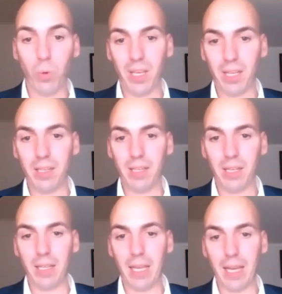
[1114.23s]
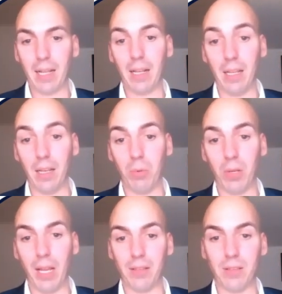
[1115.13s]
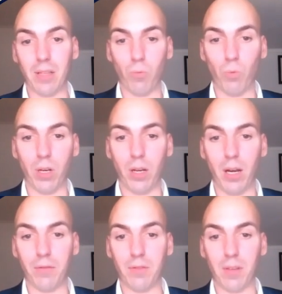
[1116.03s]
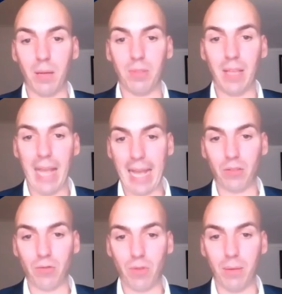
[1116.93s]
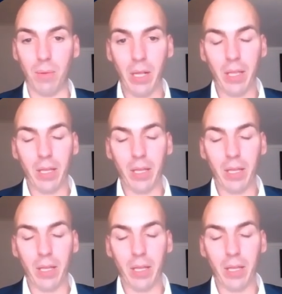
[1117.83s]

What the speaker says: we indeed get a little bit less than 1.5 times extra.